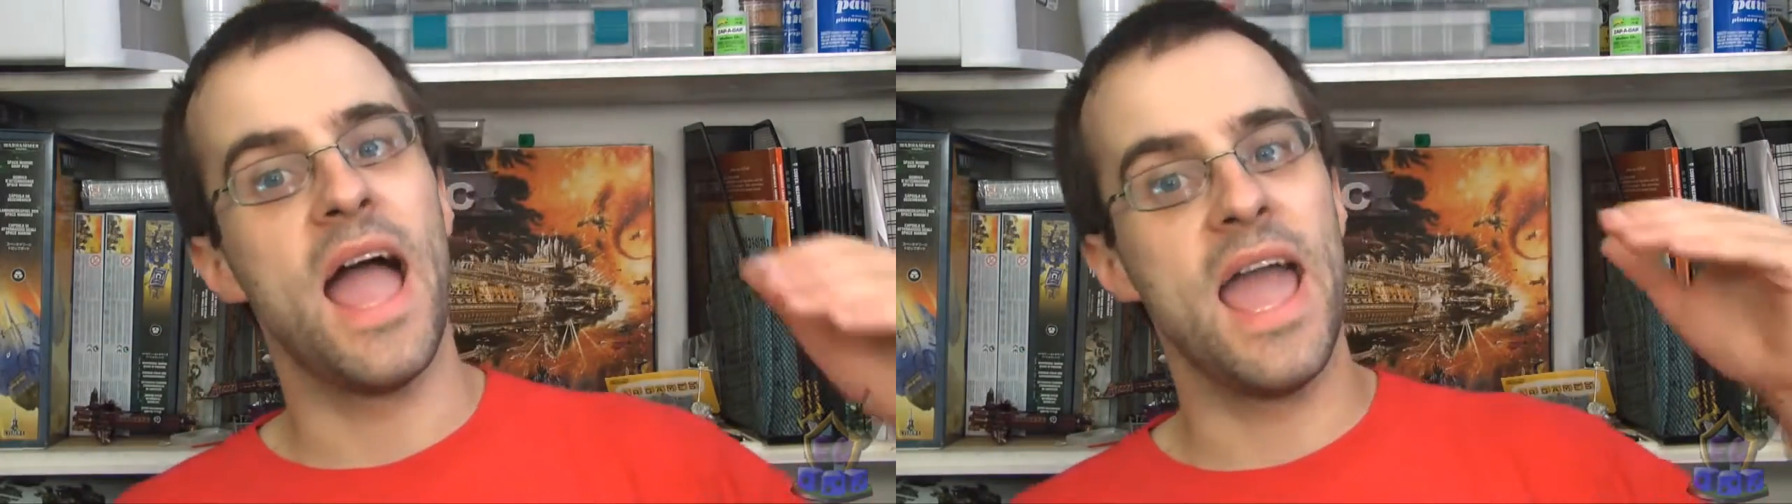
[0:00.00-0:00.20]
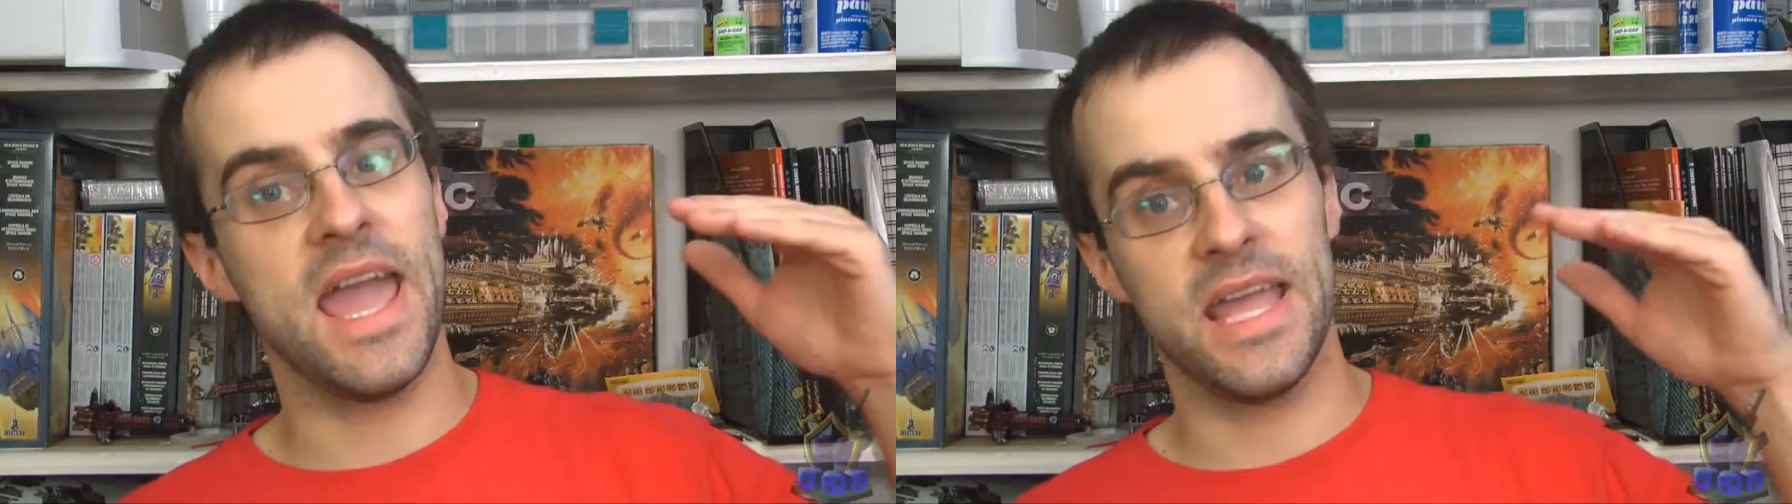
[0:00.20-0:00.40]

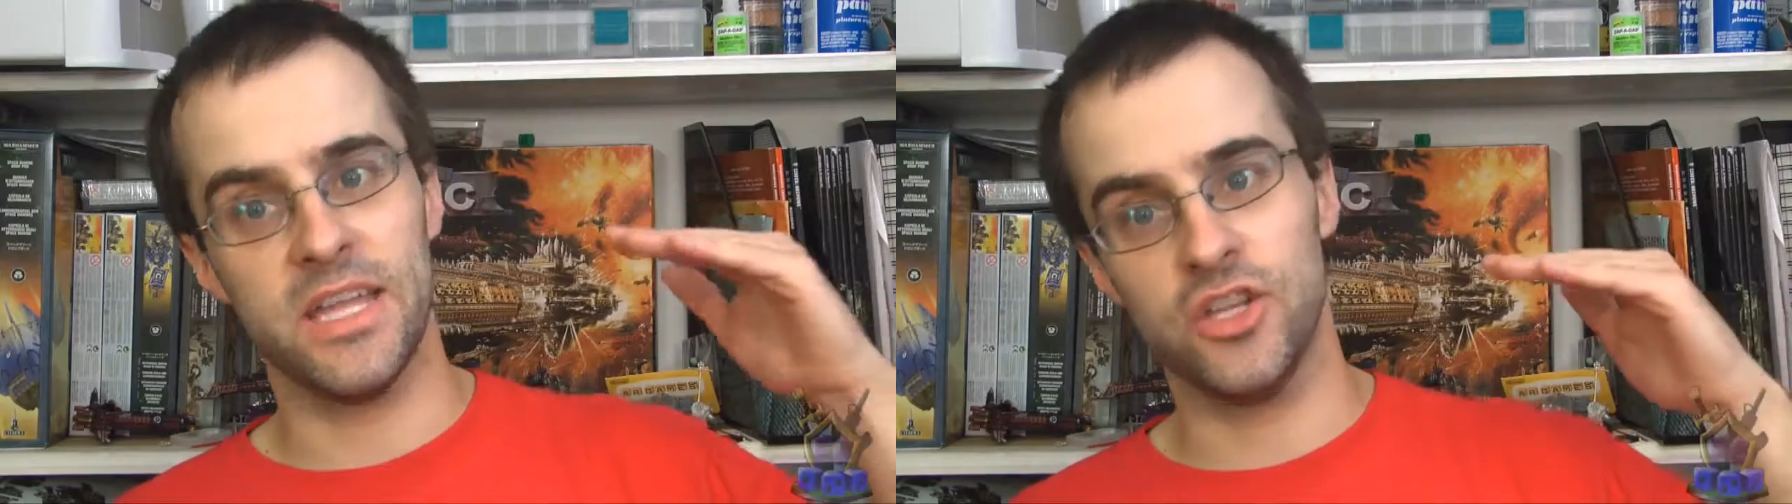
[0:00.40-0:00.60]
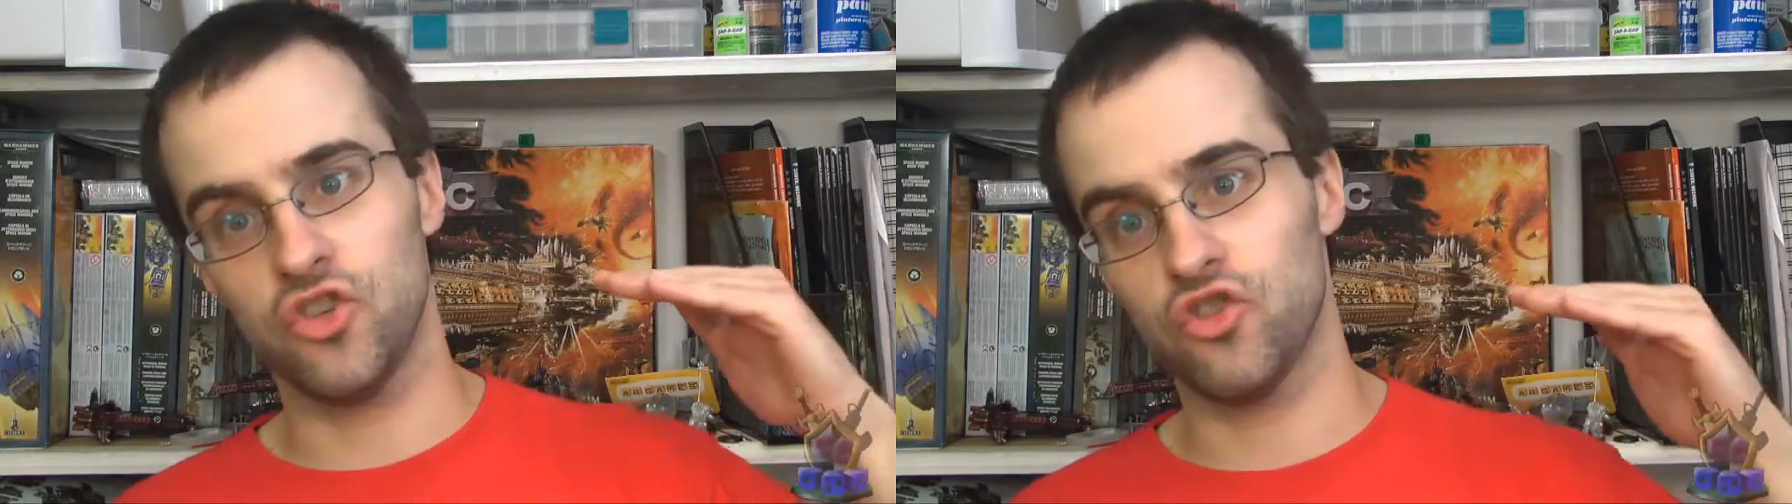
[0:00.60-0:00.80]

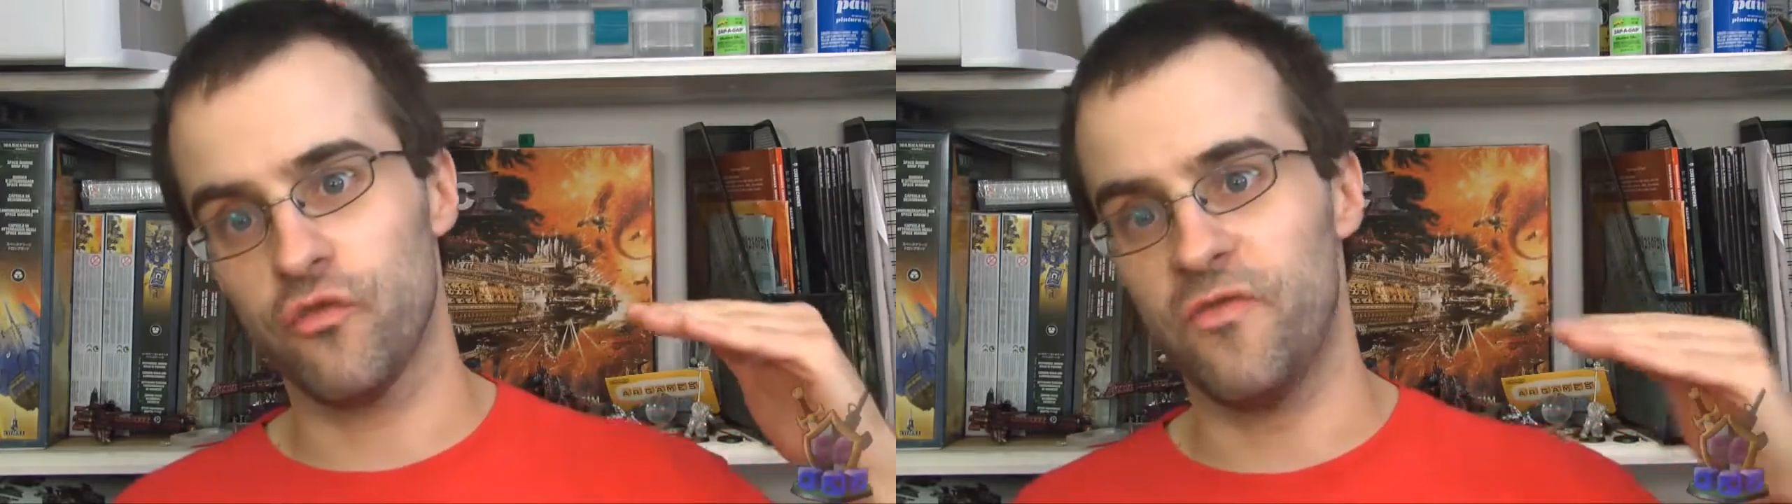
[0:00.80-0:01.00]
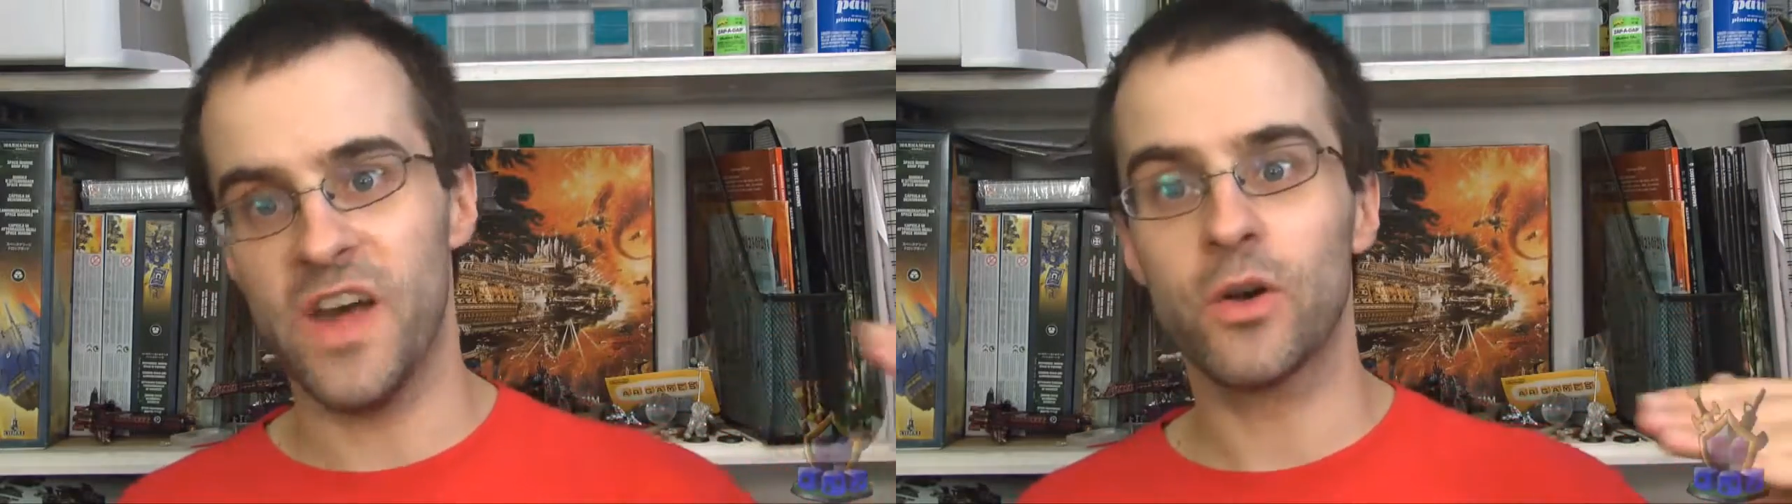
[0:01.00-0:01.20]
A
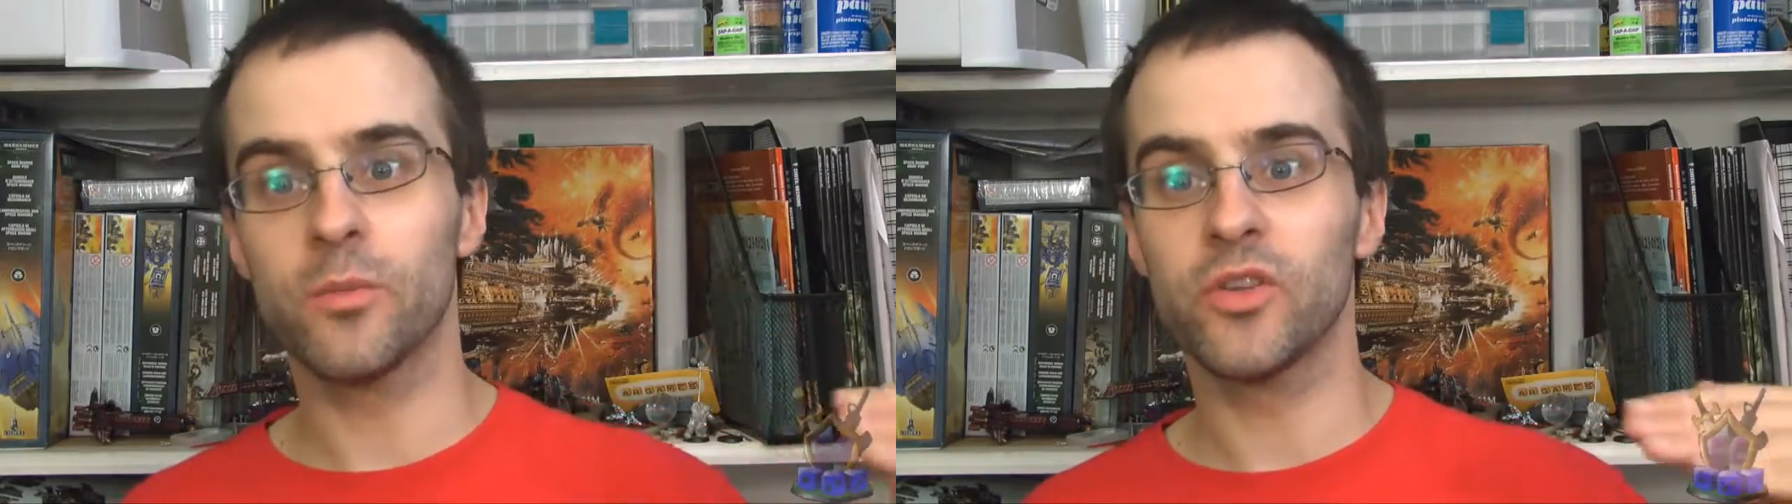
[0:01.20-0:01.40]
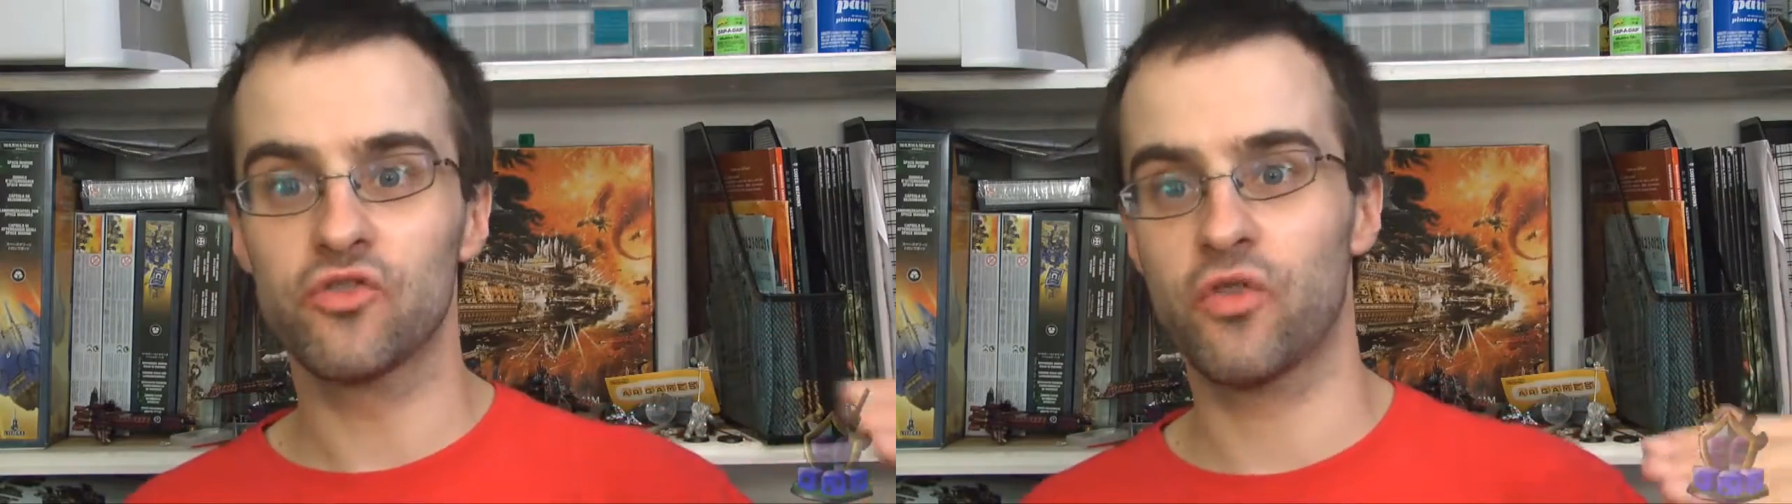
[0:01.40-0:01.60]

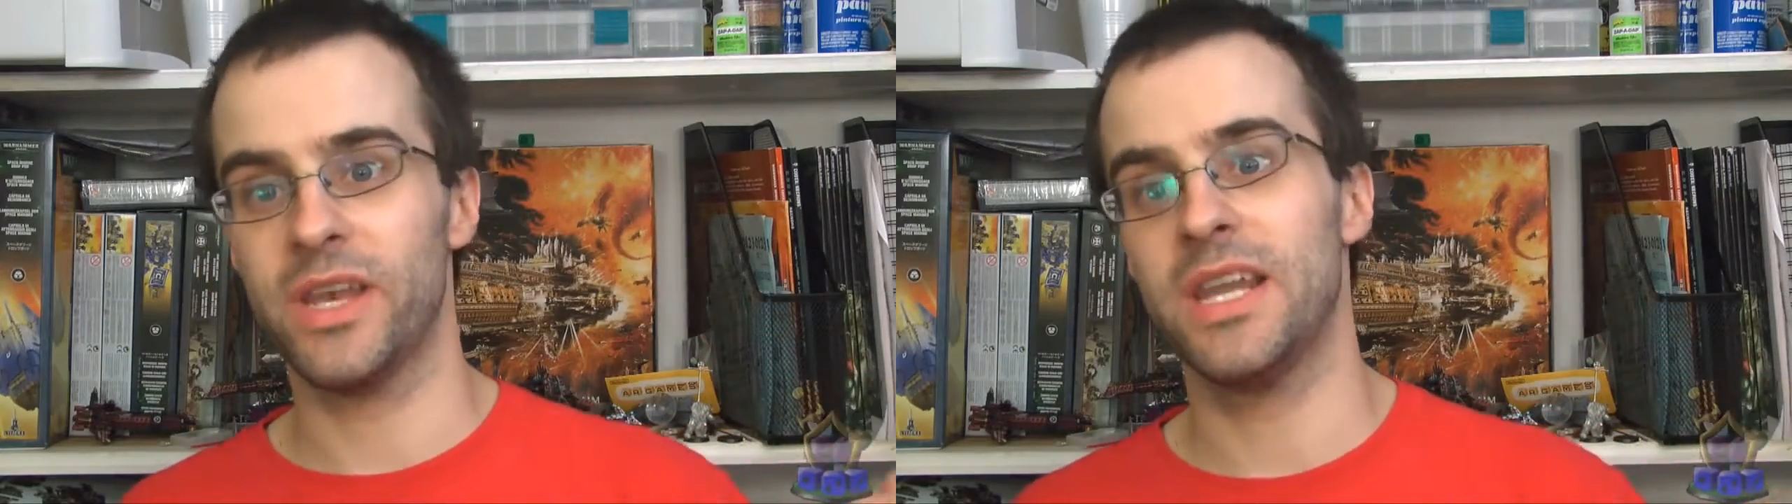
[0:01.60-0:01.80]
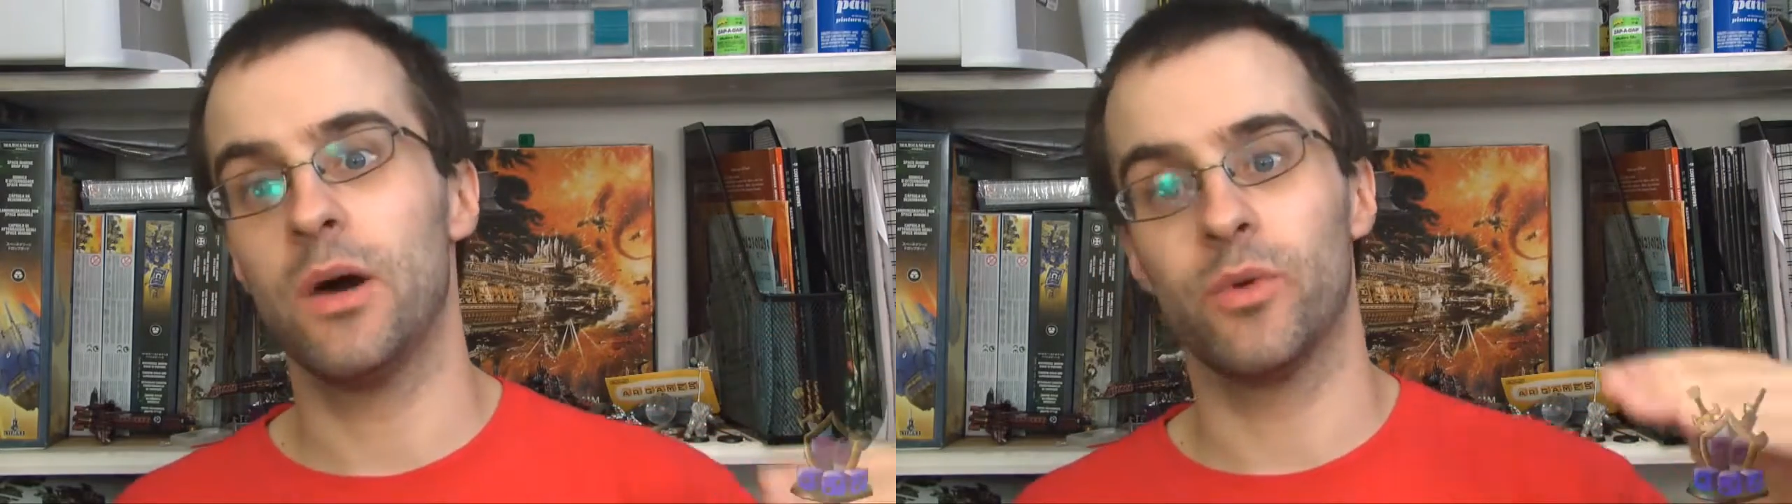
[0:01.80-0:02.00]
Venerable
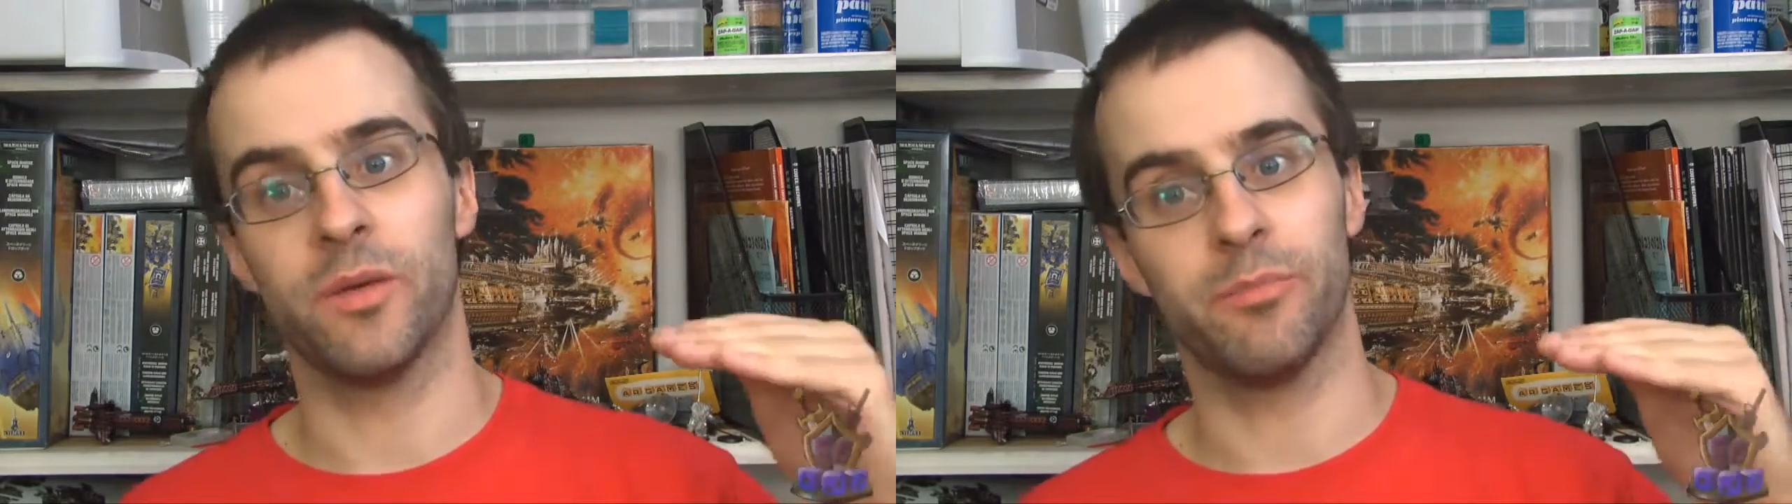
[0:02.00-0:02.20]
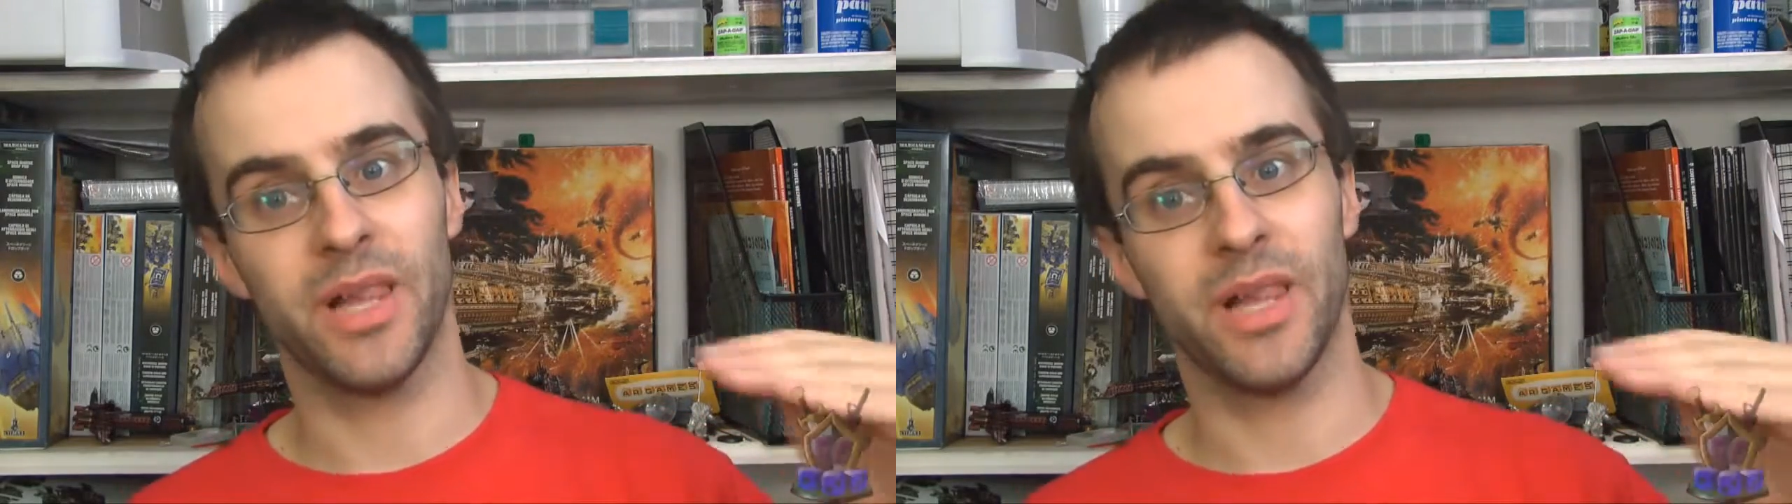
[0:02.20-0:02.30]
Dreadnought with a